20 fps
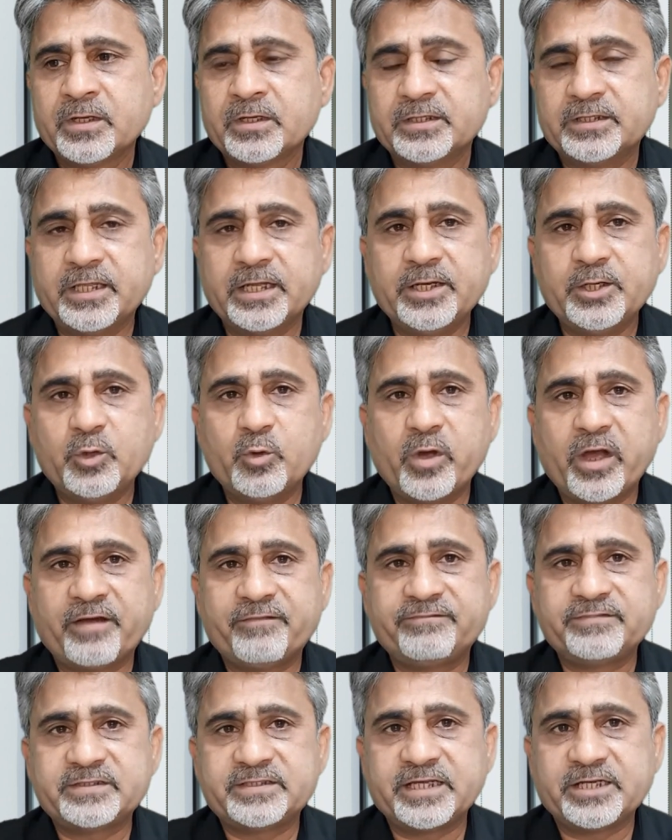Then you
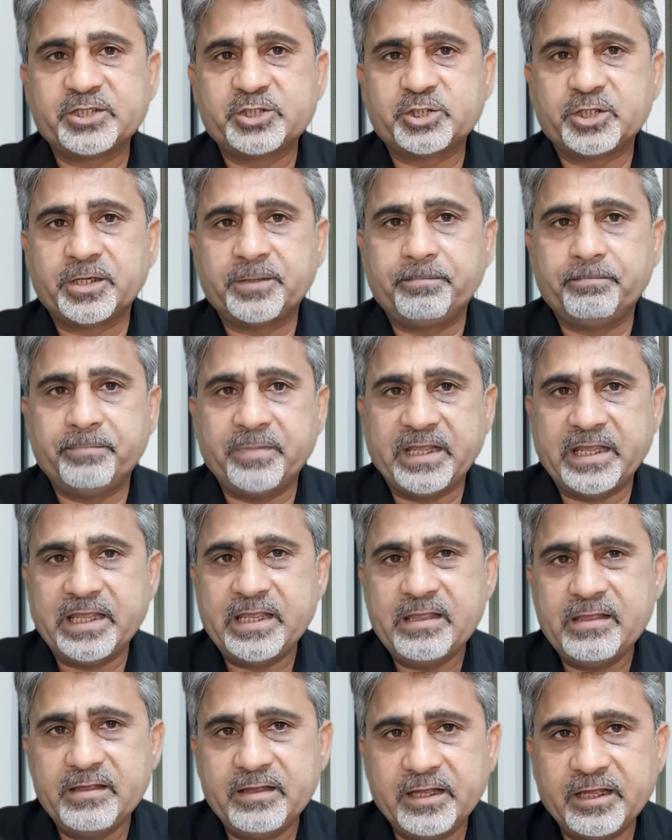have section
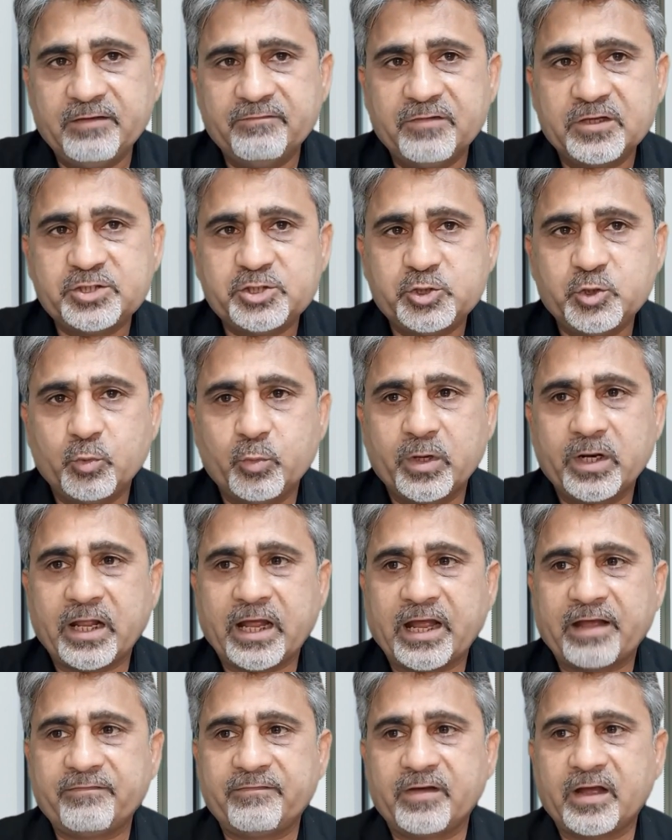B, in which you will
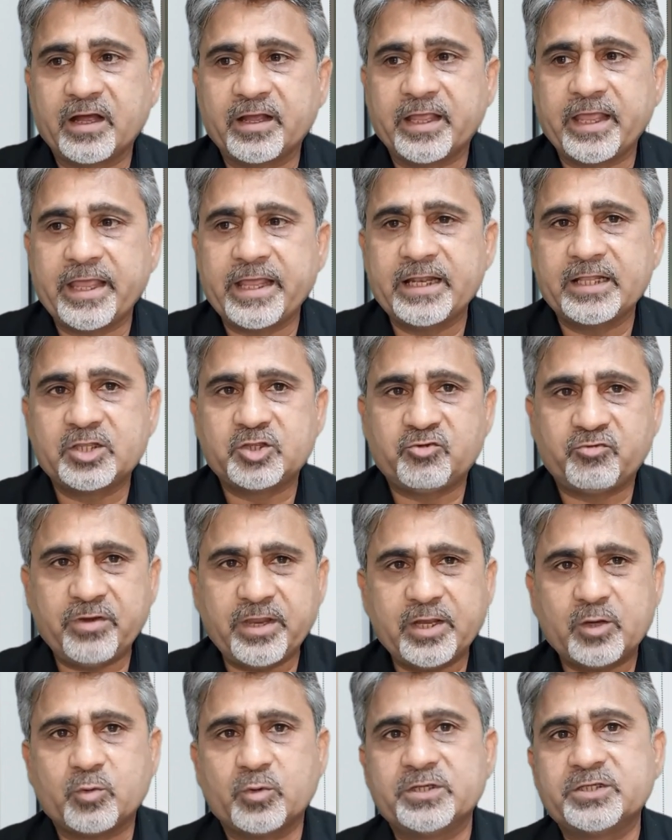have again
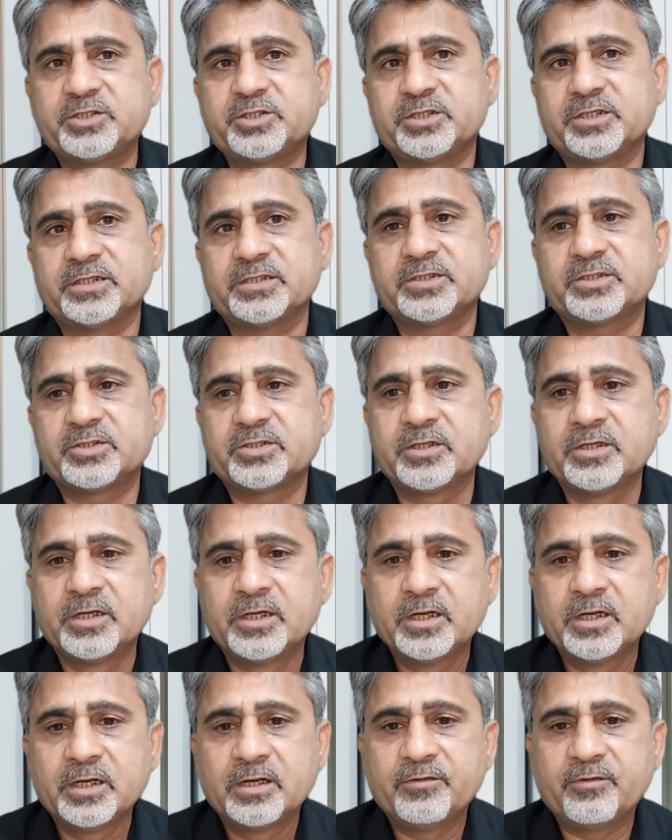3 questions
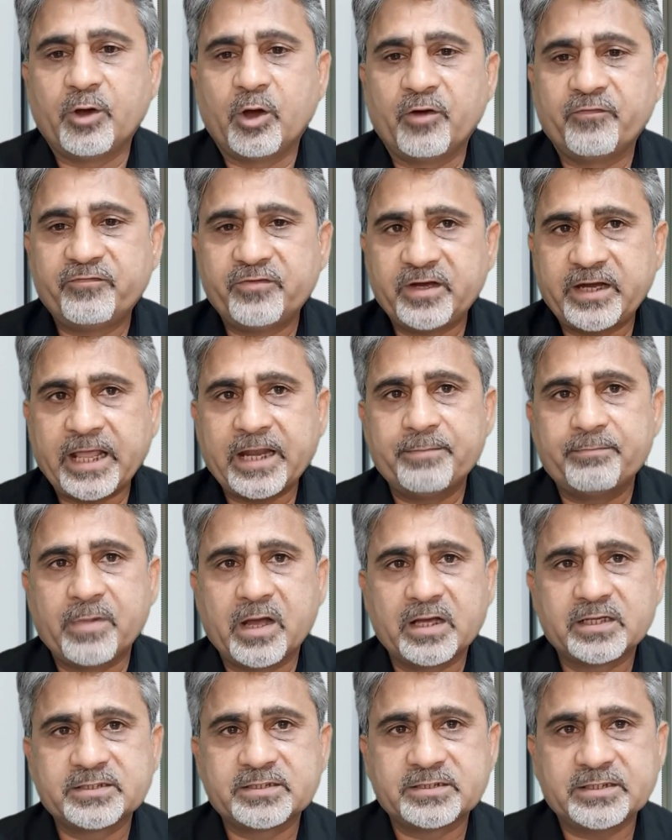of 10
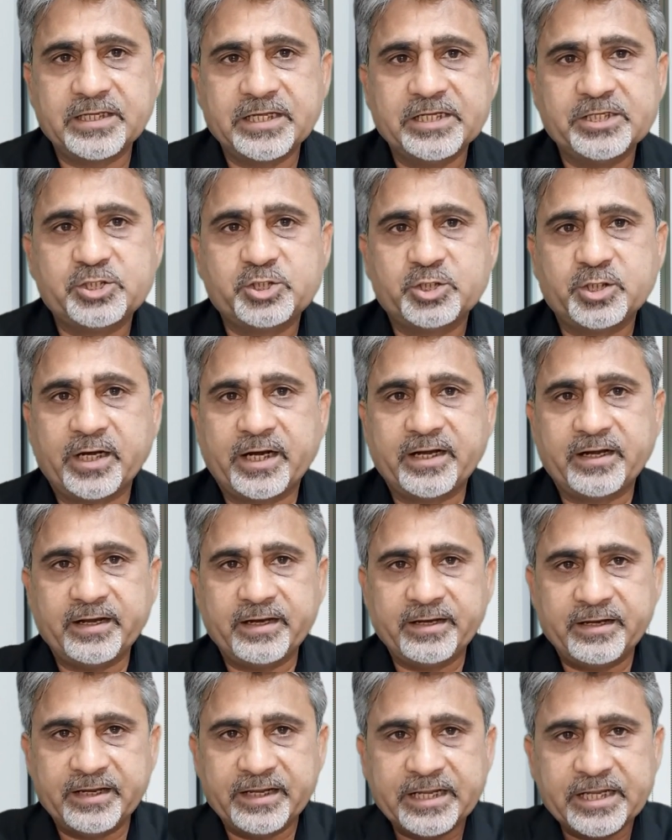marks each, and
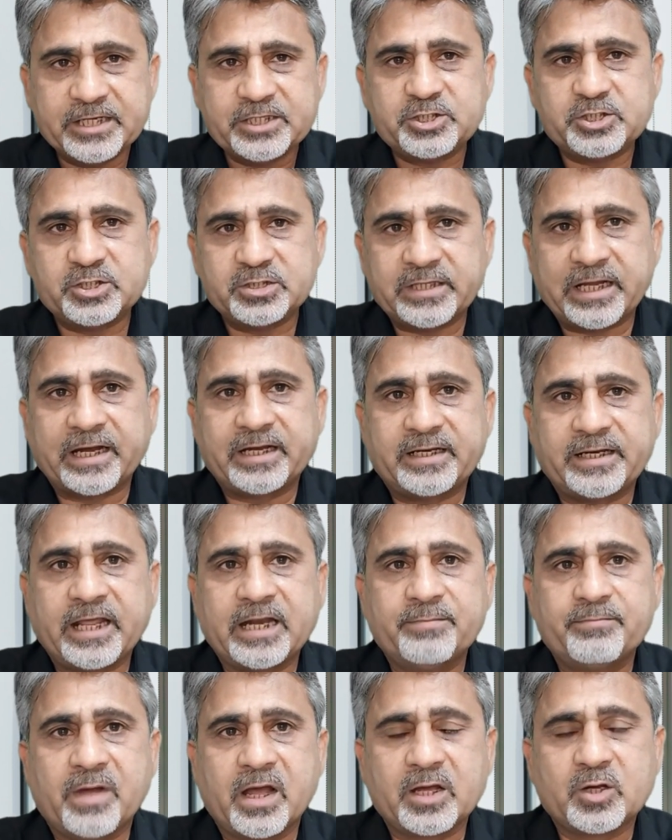in each that
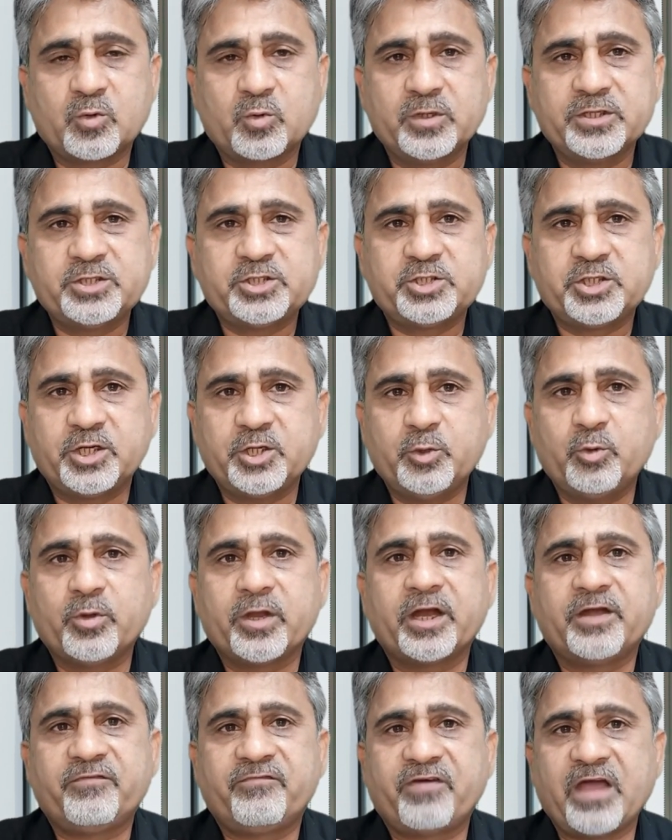10-mark question you
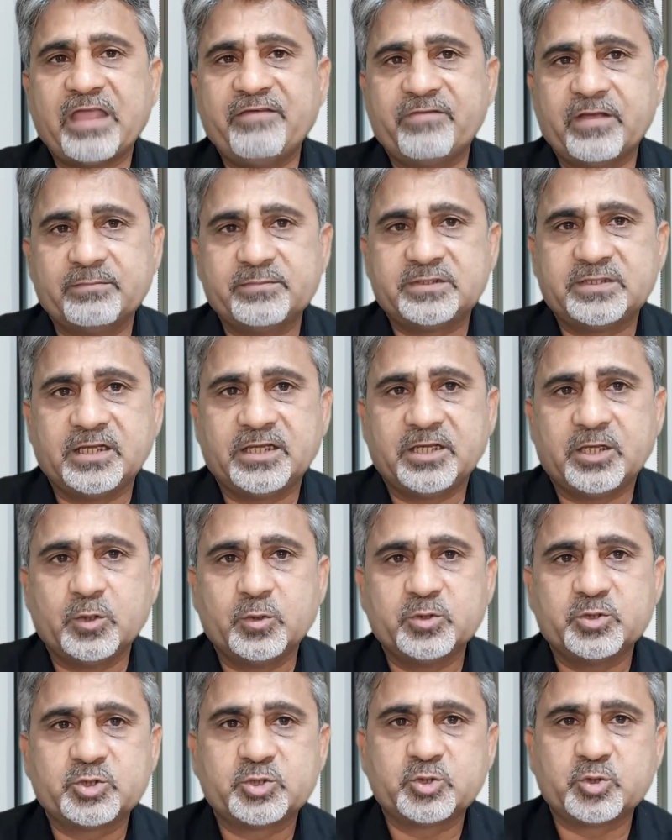get 5
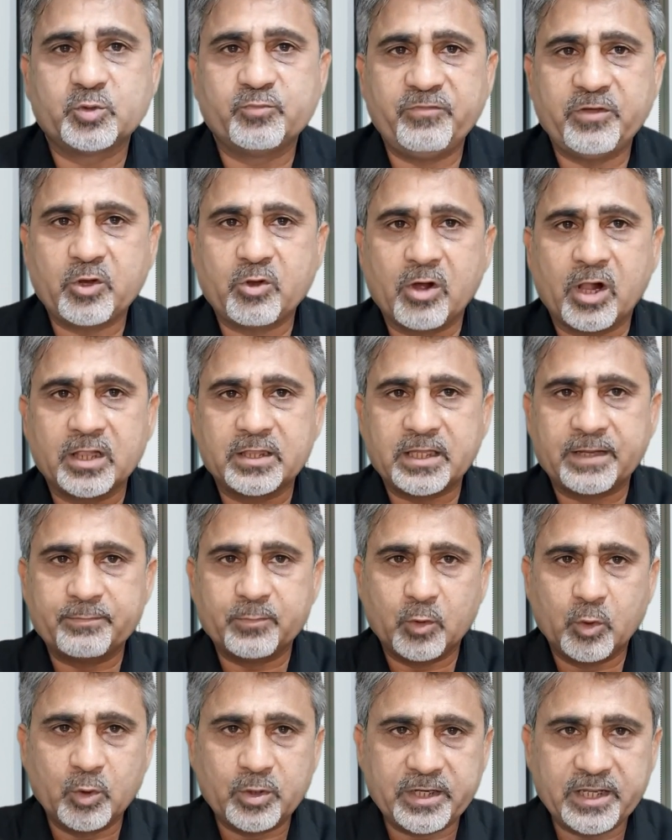MCQs. So we call them
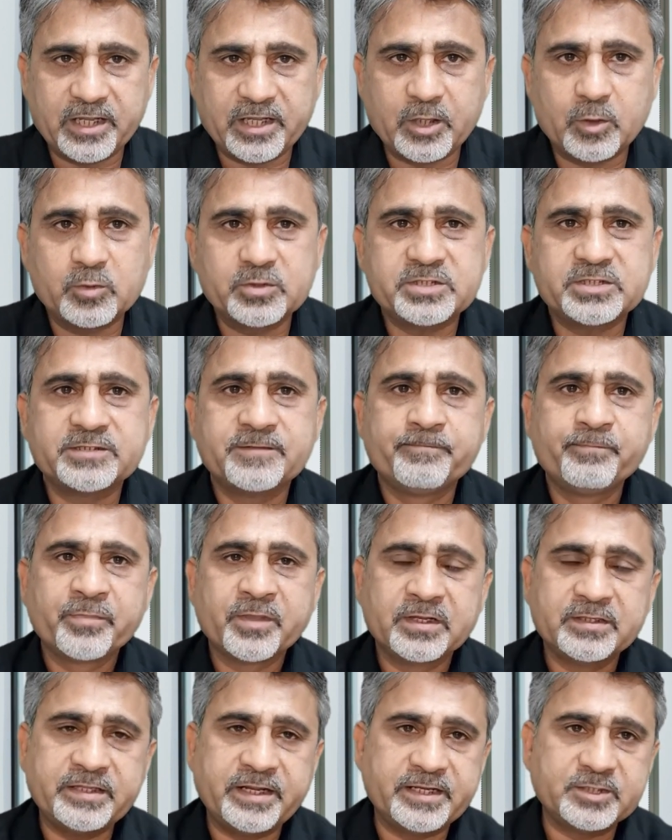OTQs.
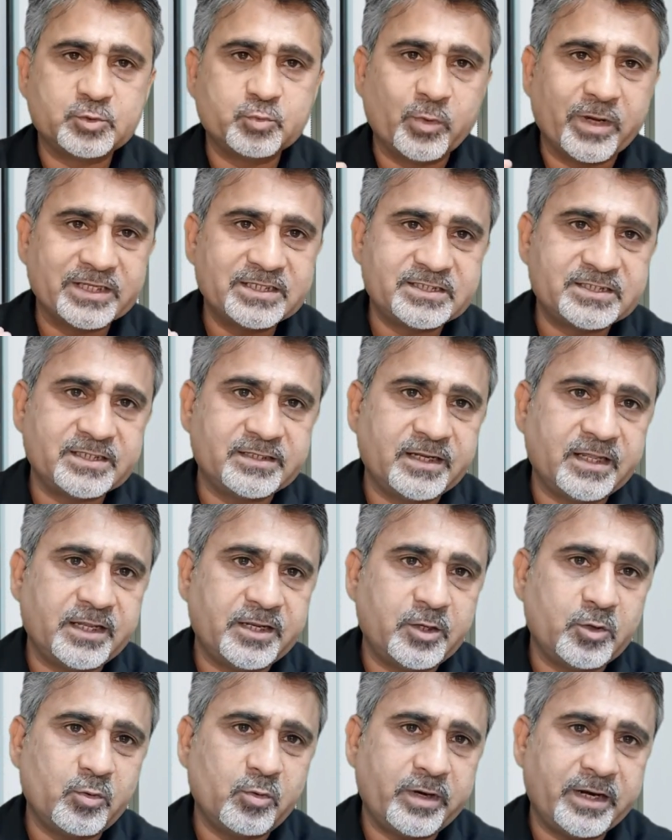There is one
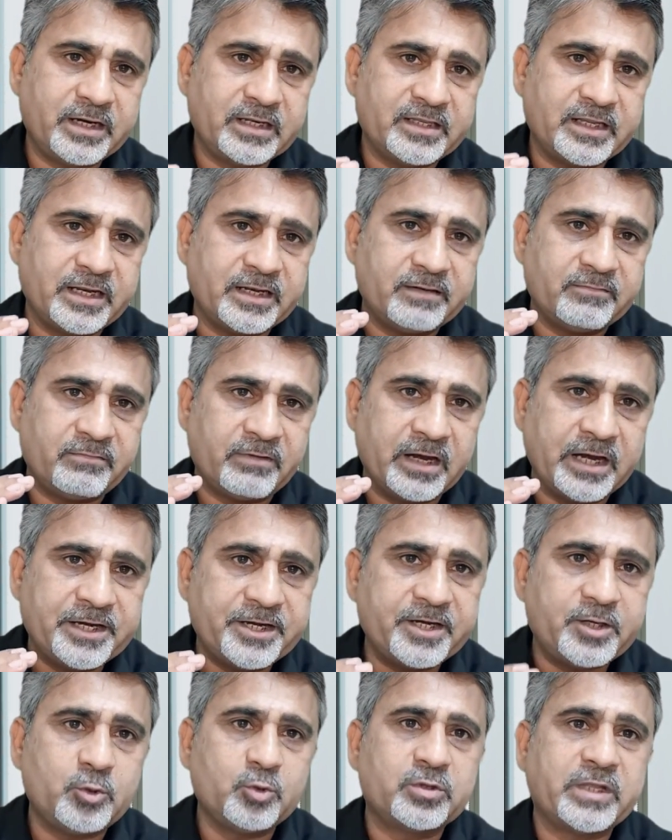scenario, and then
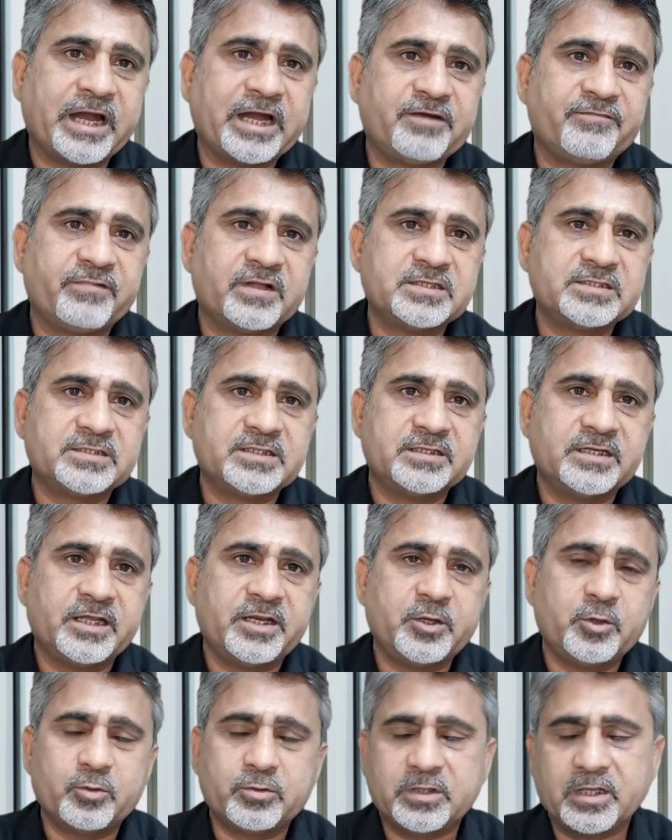related to that one
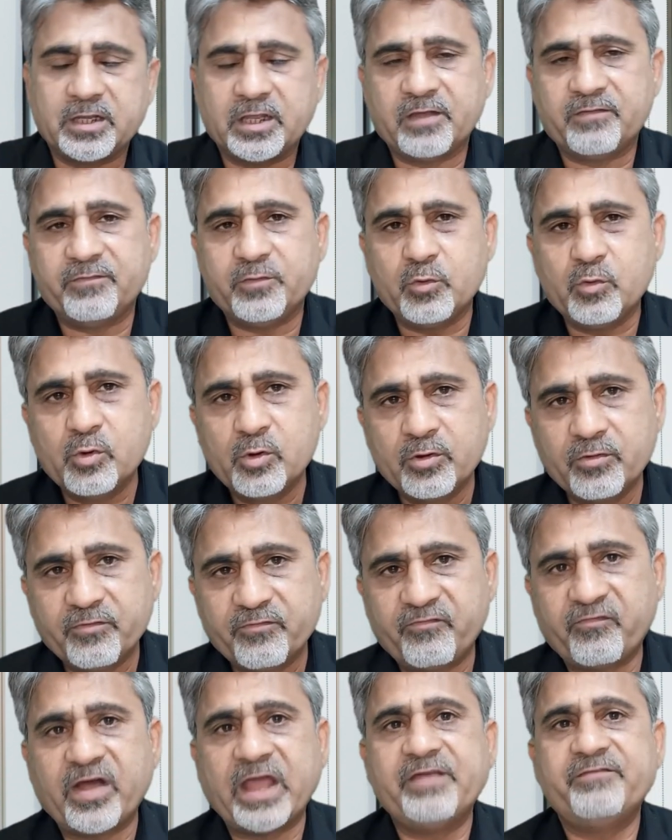scenario they give you
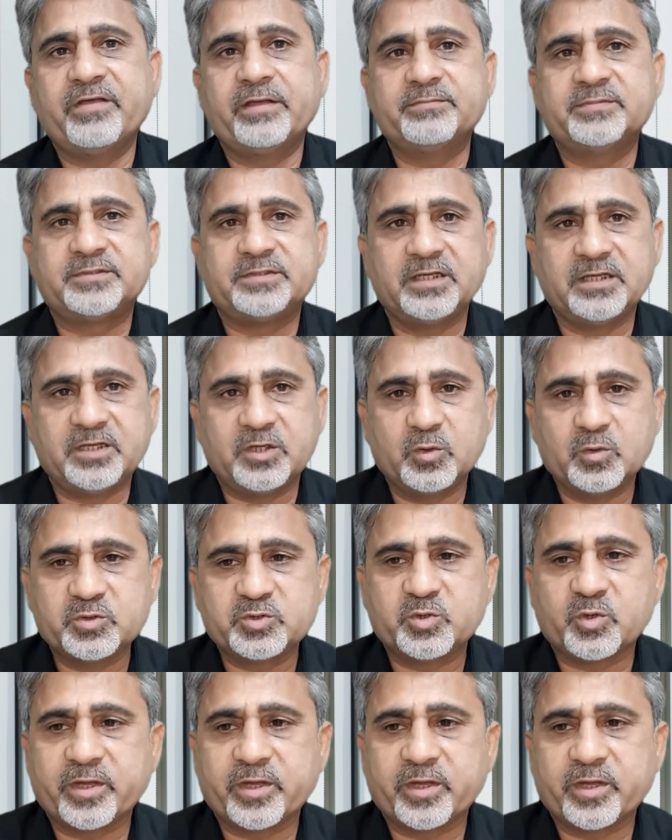5 MCQs.